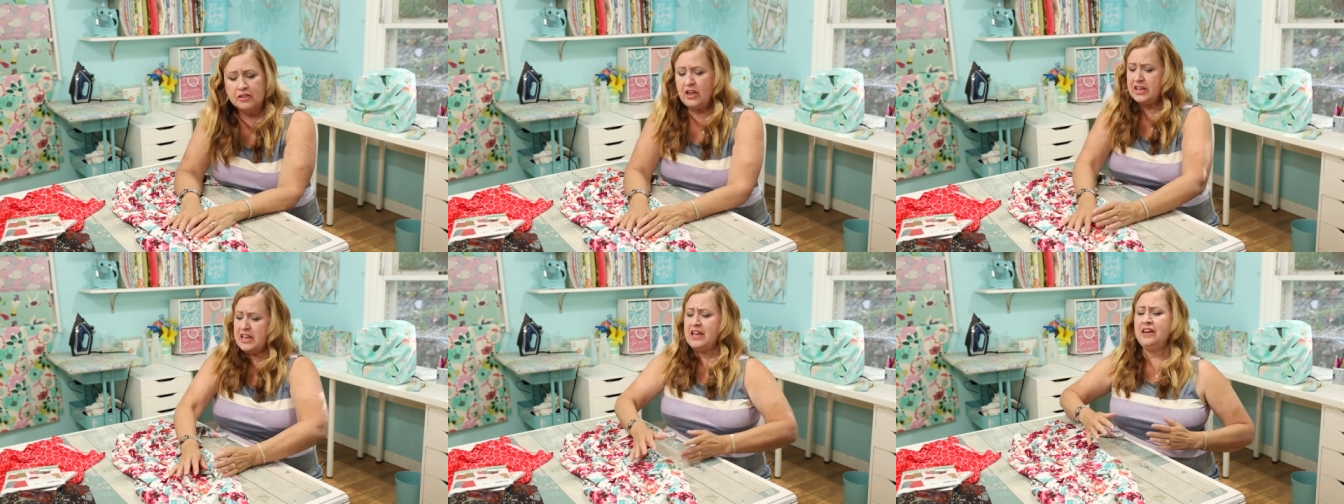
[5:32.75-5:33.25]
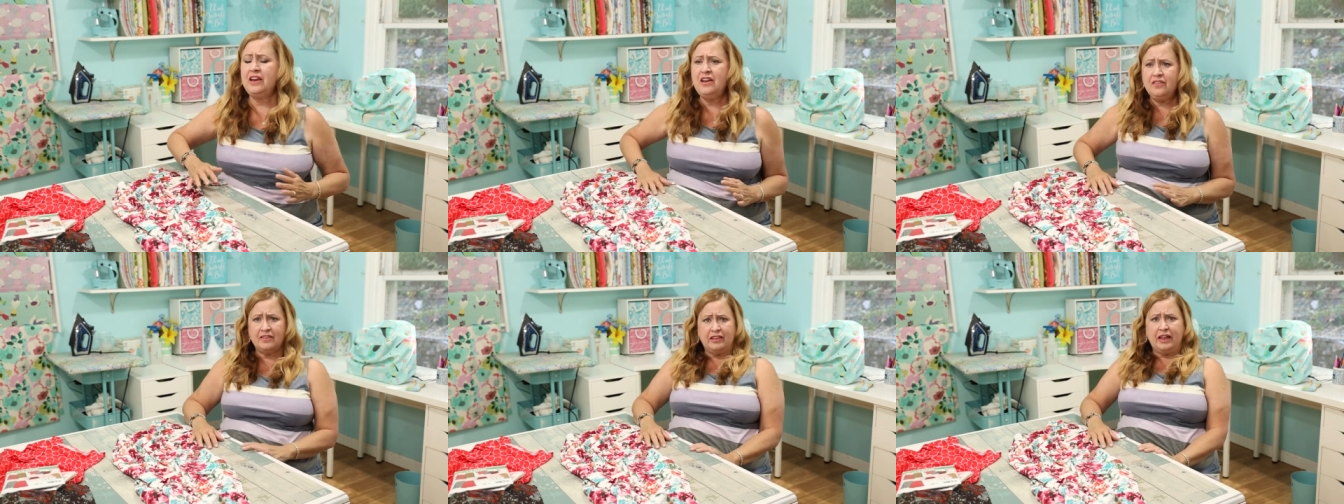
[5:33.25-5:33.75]
Like, it
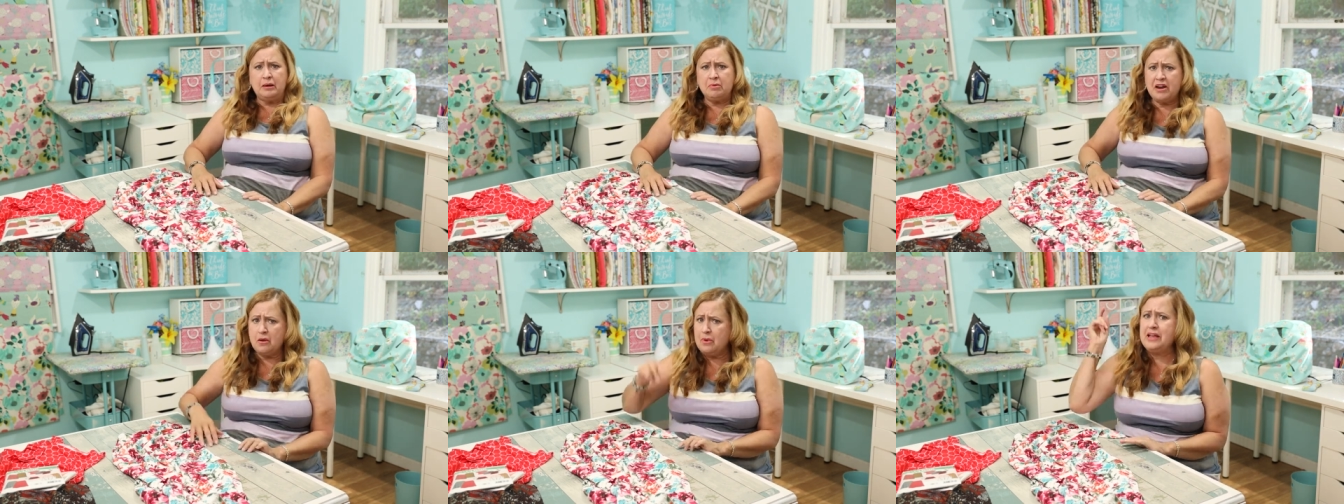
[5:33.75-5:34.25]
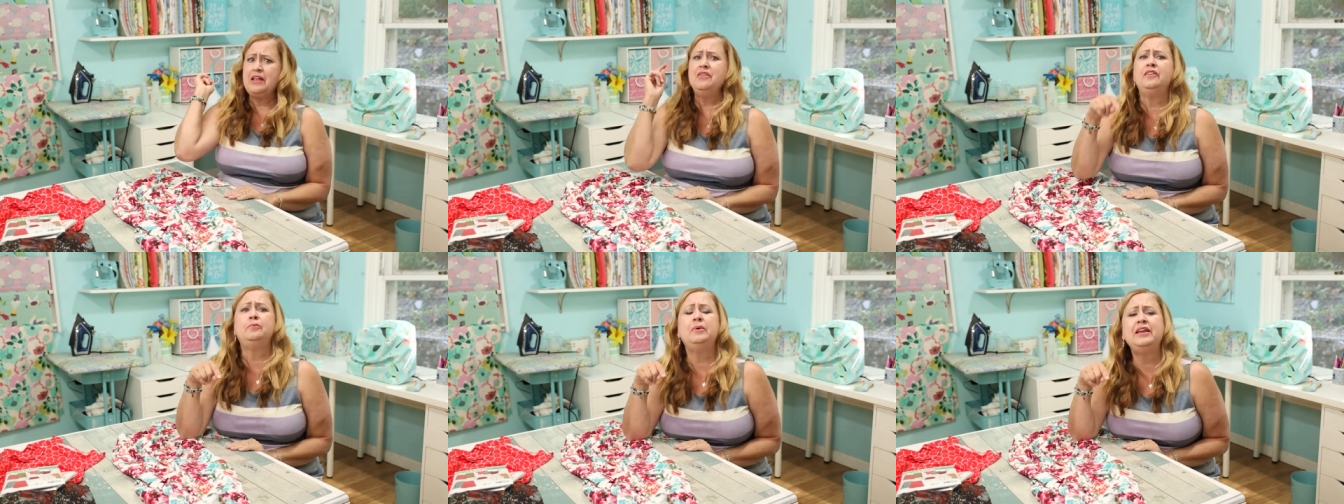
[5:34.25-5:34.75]
is Labor Day
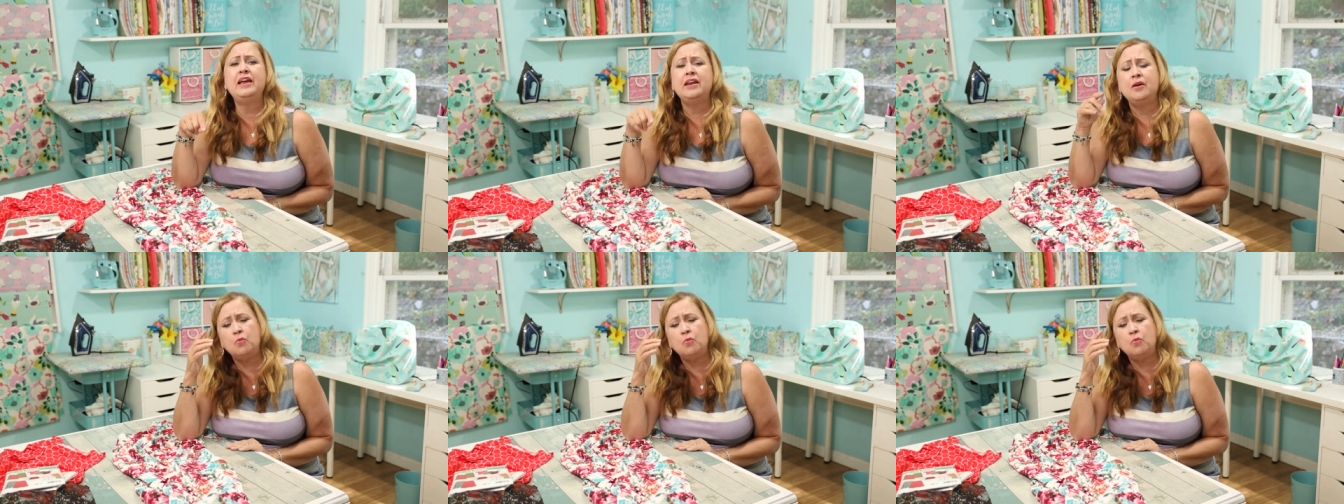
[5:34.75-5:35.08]
weekend this weekend,